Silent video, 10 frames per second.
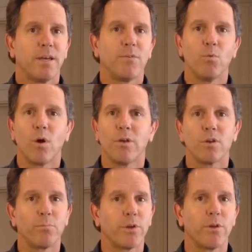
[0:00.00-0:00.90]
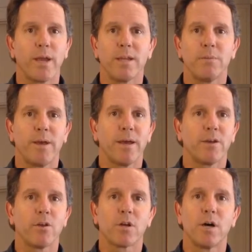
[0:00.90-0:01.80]
If you want, you can bring your handyman
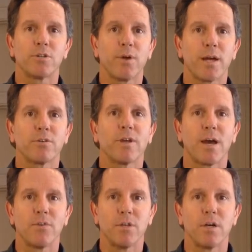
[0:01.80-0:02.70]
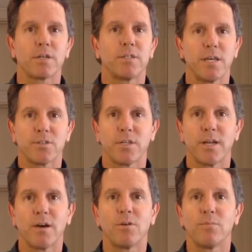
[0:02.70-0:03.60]
or your contractor and have a look. Test it
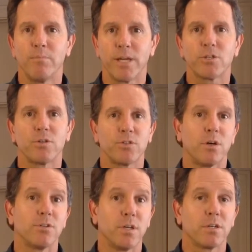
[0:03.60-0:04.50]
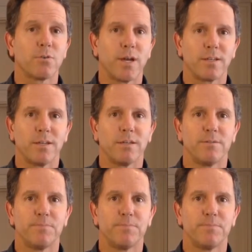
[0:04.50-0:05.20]
out, make sure it's all done correctly.